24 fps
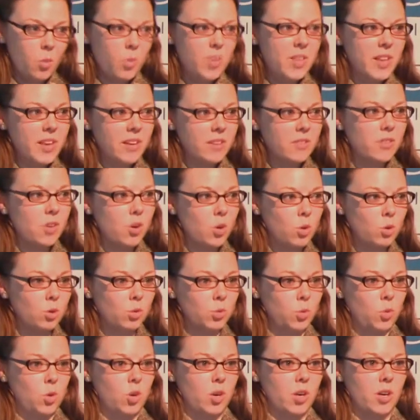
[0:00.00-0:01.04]
With the end of the
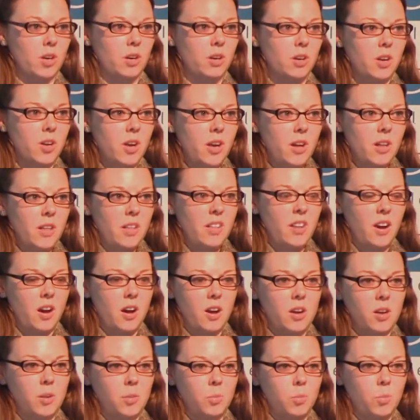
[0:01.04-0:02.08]
Cold War,
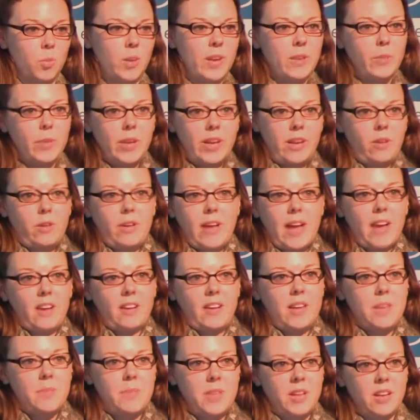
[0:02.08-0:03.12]
we can't
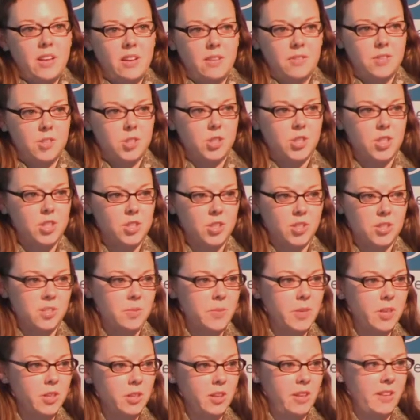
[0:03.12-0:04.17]
keep thinking of strategic
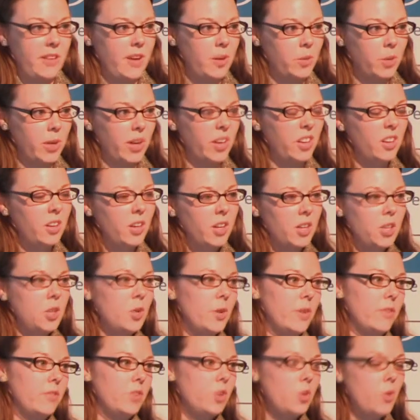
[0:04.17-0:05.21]
stability that way.
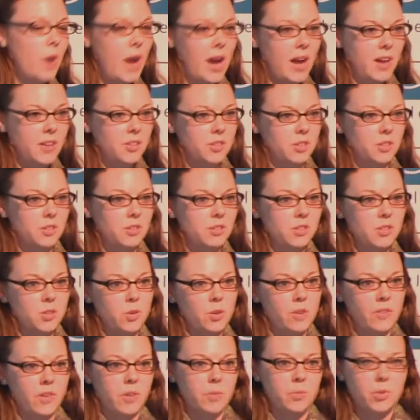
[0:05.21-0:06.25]
You have new actors.
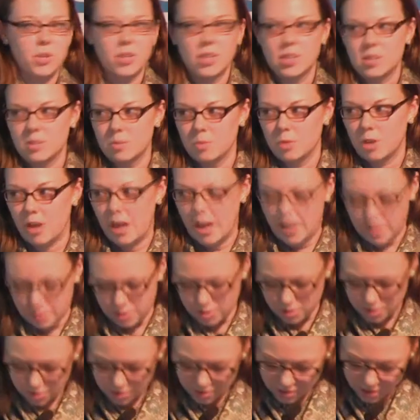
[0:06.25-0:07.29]
You have unpredictable
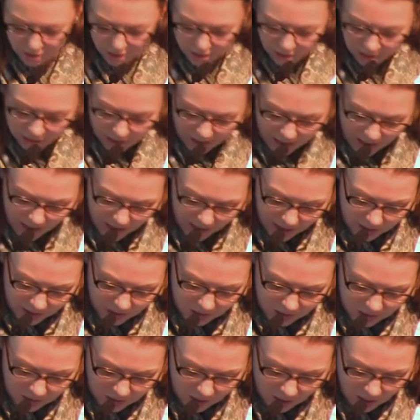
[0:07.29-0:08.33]
actors.
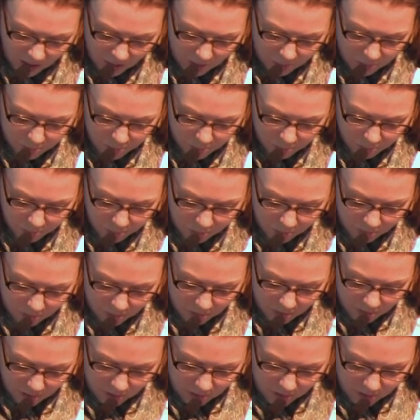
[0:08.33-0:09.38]
And
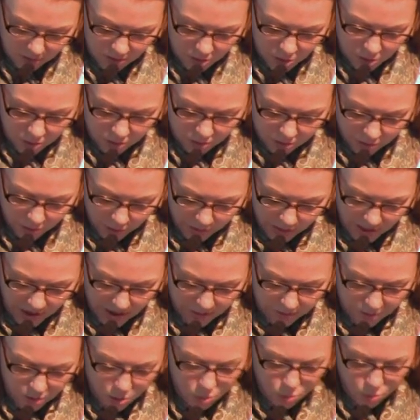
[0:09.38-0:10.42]
you're going to
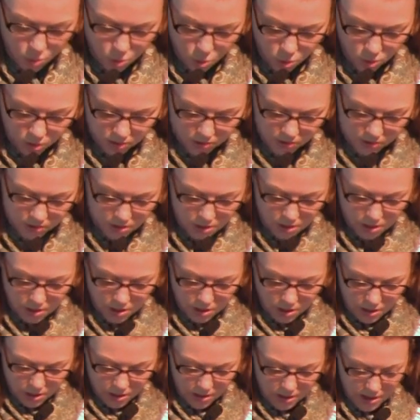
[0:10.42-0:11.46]
have new rules
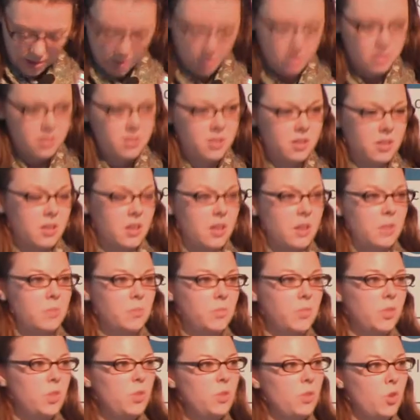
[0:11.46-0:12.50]
and
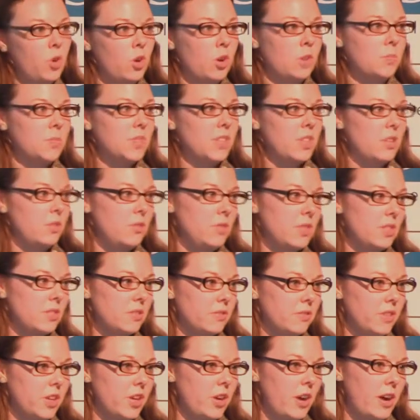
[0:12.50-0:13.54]
new norms that you need
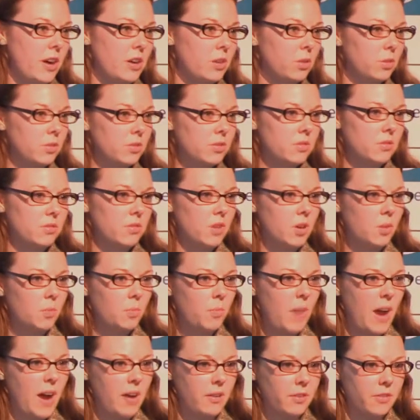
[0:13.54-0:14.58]
to figure out
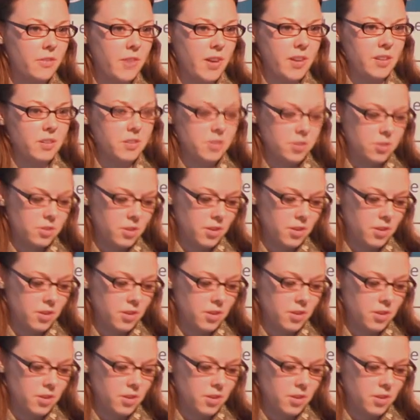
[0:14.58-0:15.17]
how to find